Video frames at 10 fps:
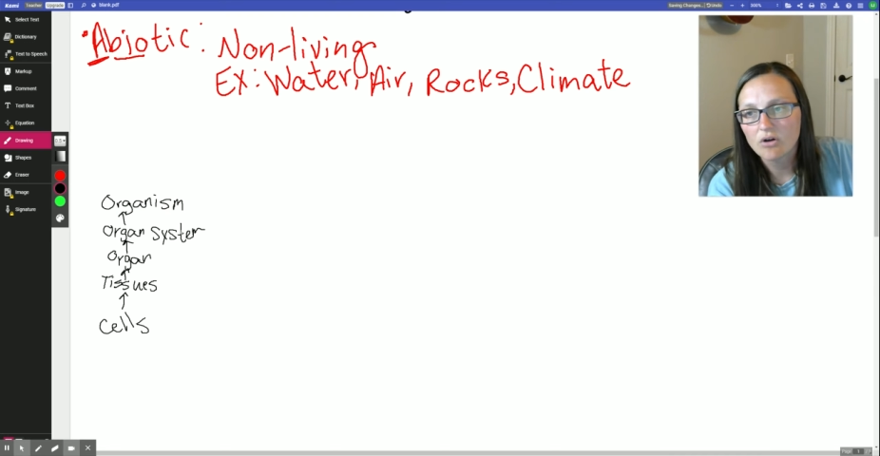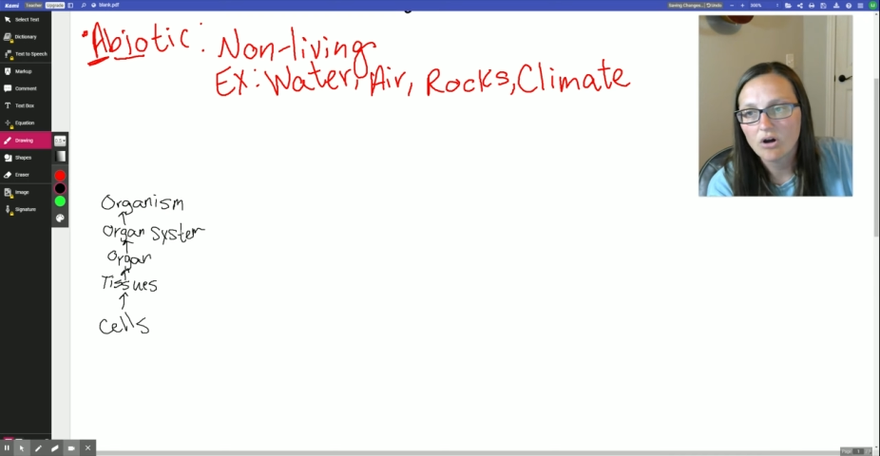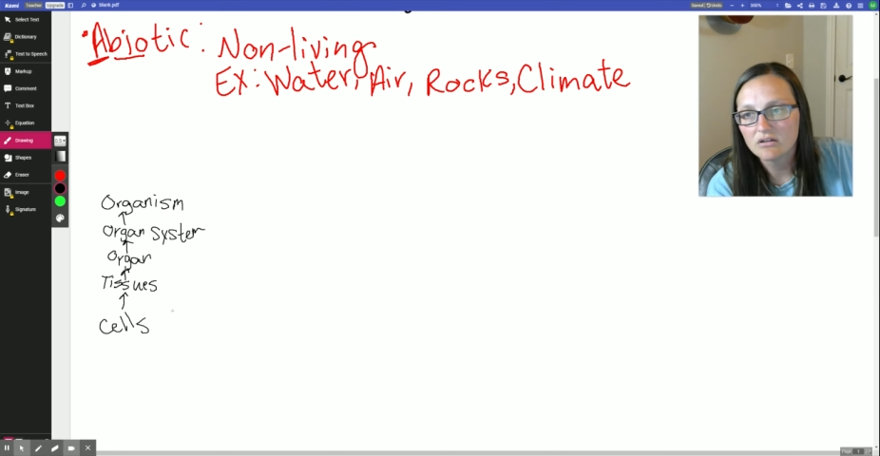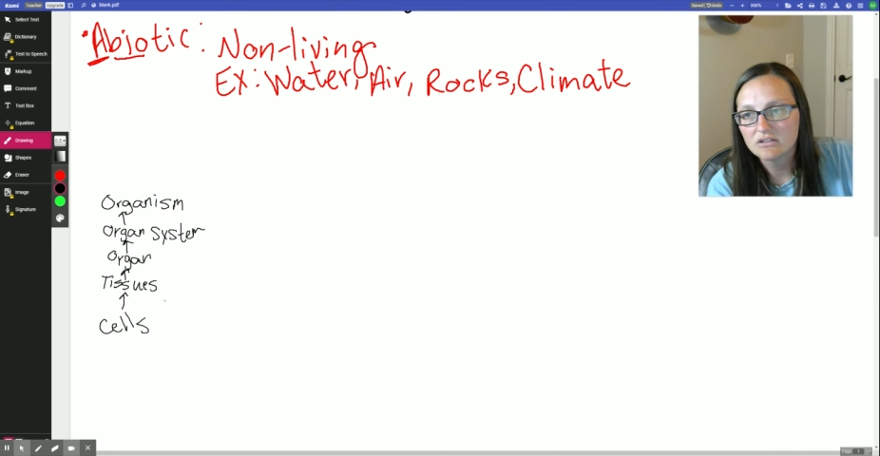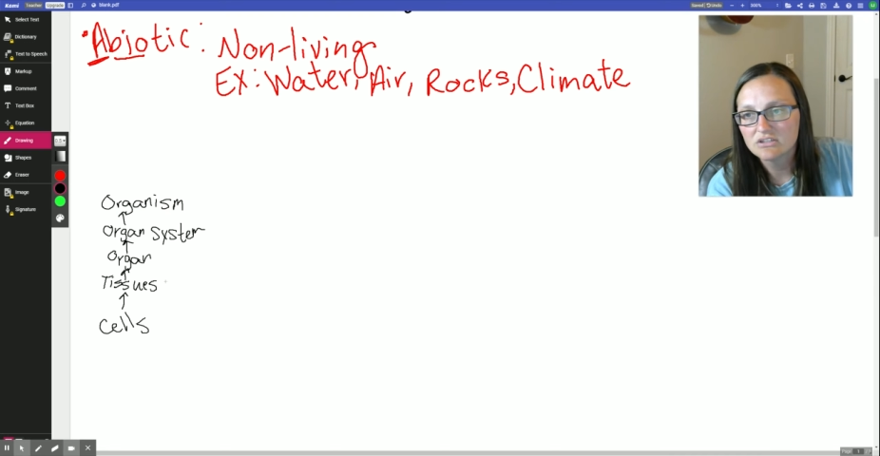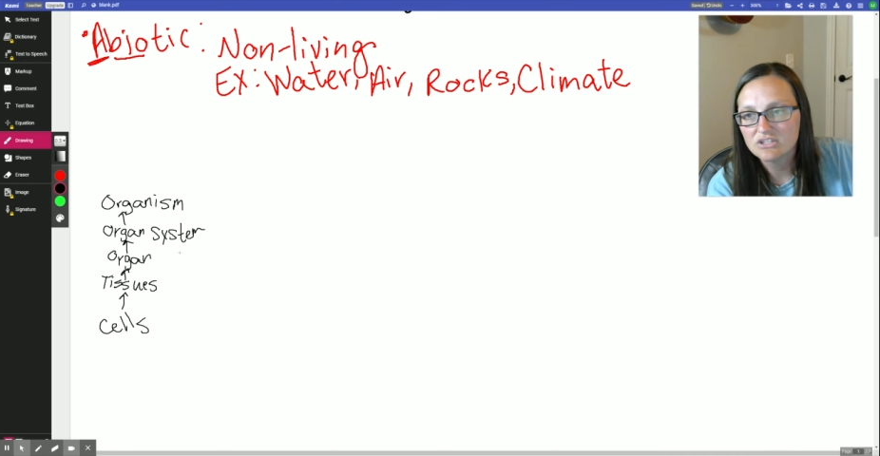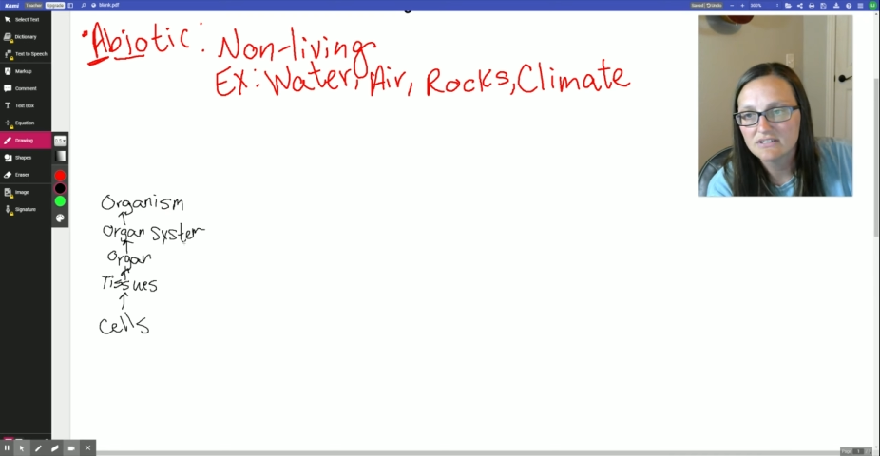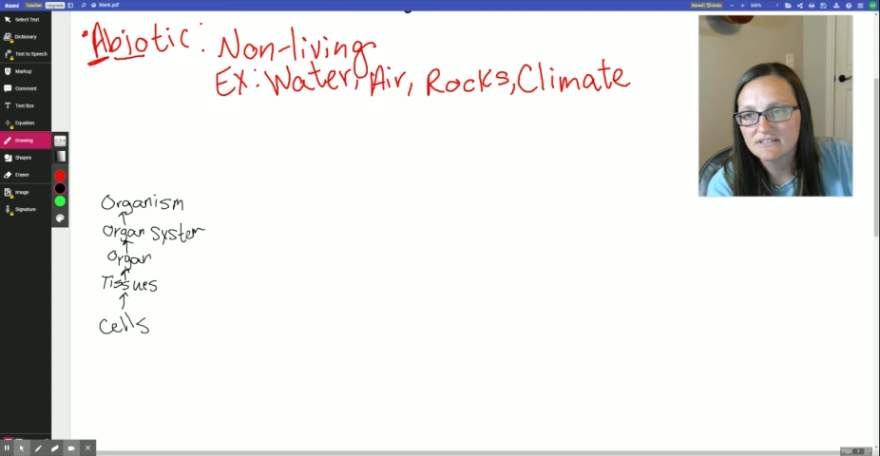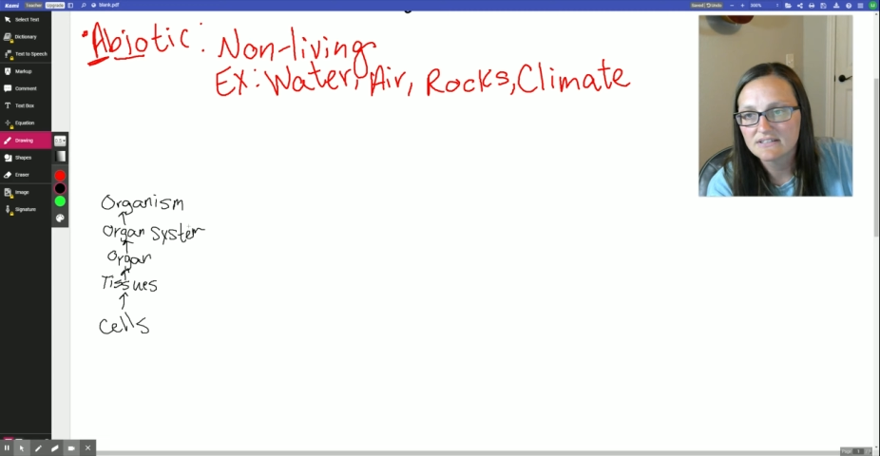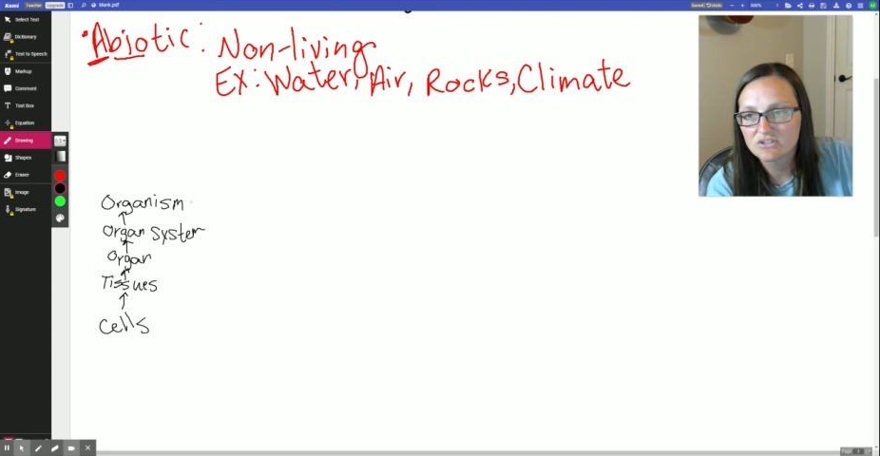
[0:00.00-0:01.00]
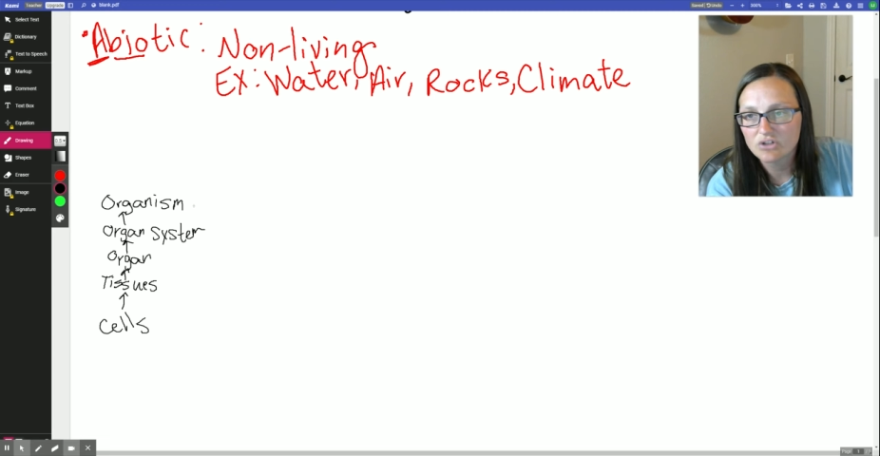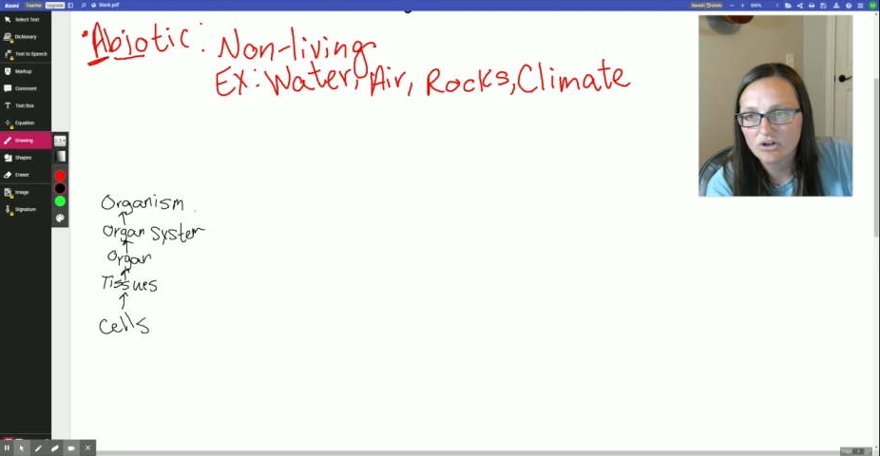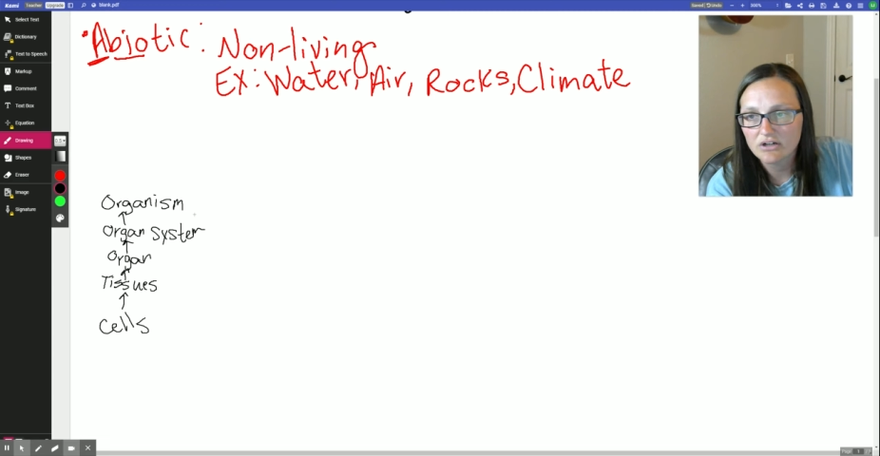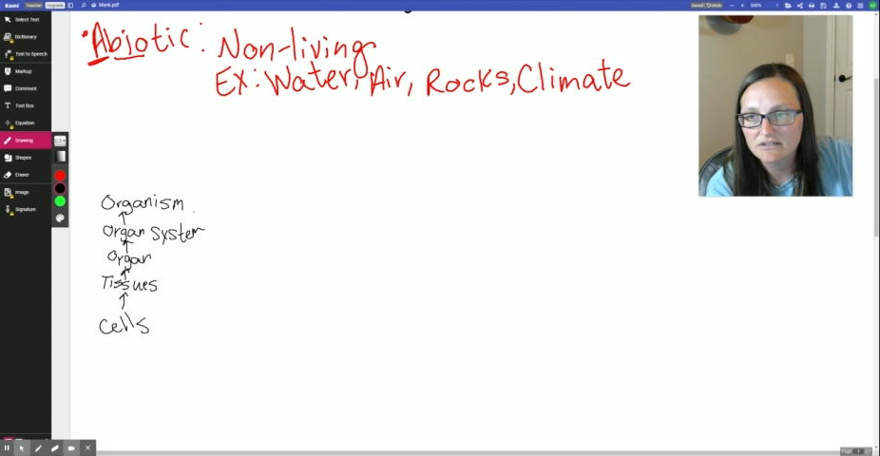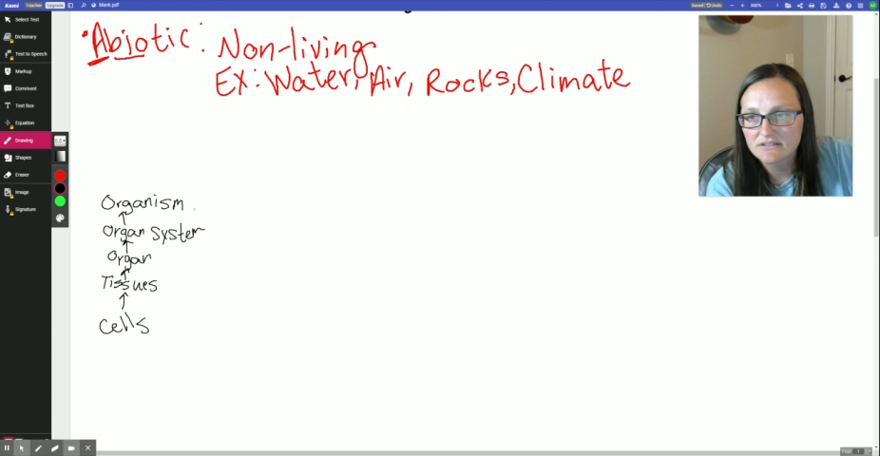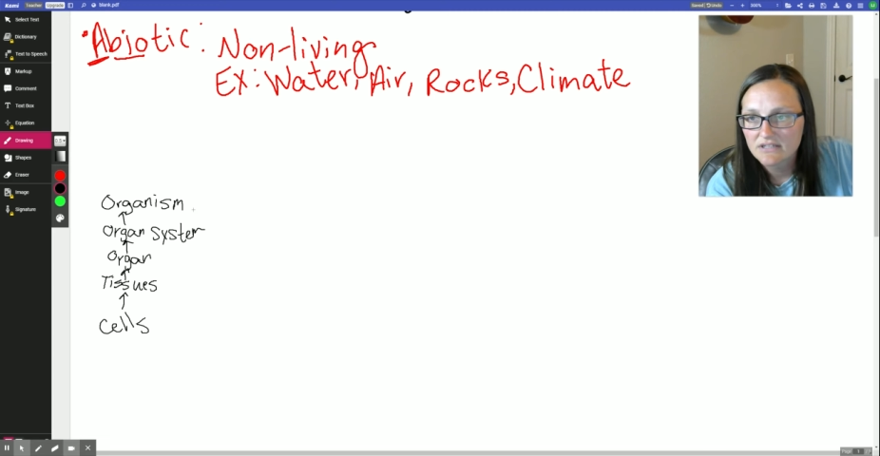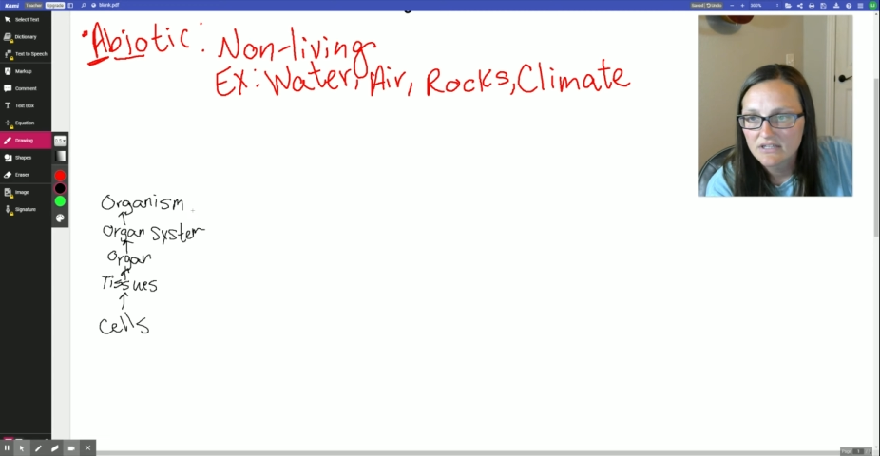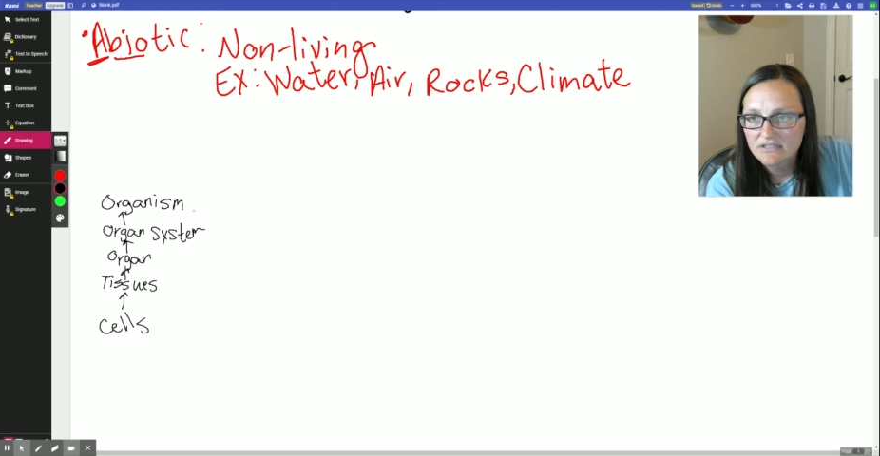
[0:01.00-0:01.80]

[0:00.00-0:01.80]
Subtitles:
ecology starts.